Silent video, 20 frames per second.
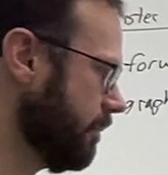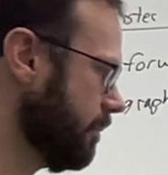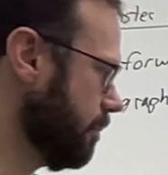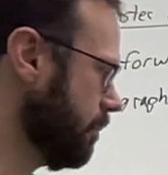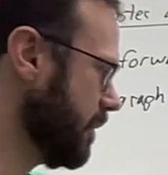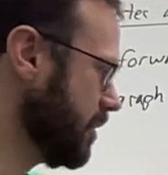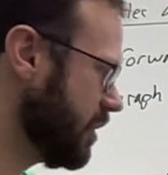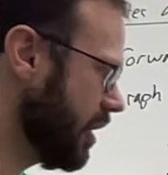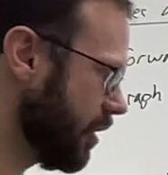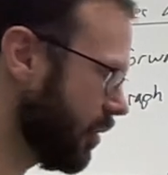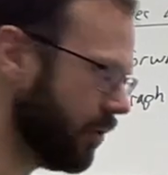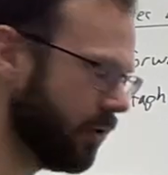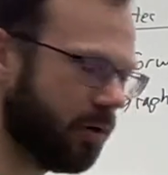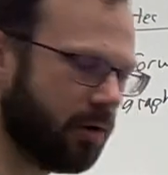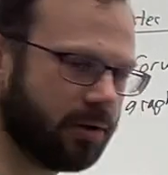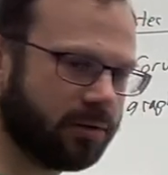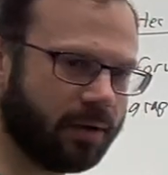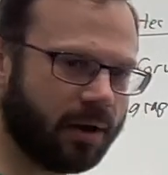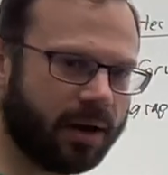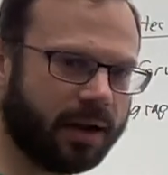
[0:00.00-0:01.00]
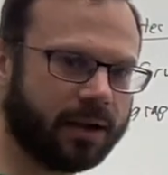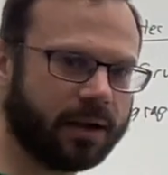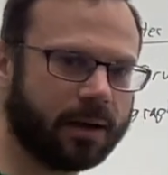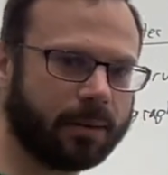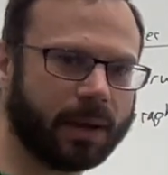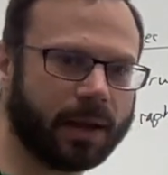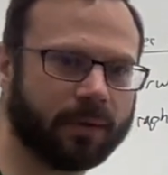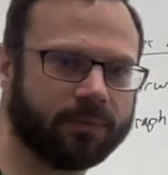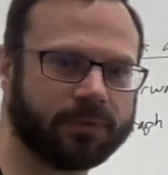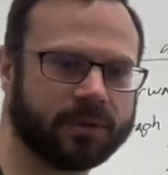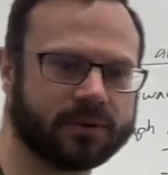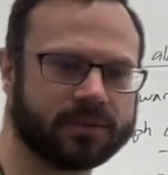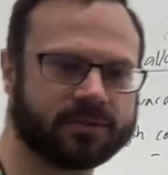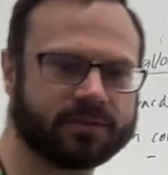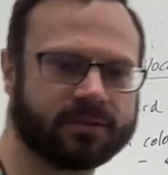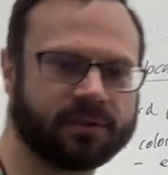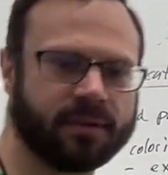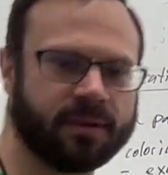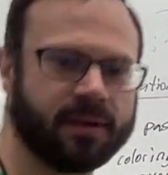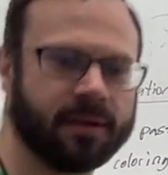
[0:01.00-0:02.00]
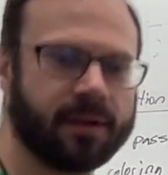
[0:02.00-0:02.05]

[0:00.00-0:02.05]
material online about this,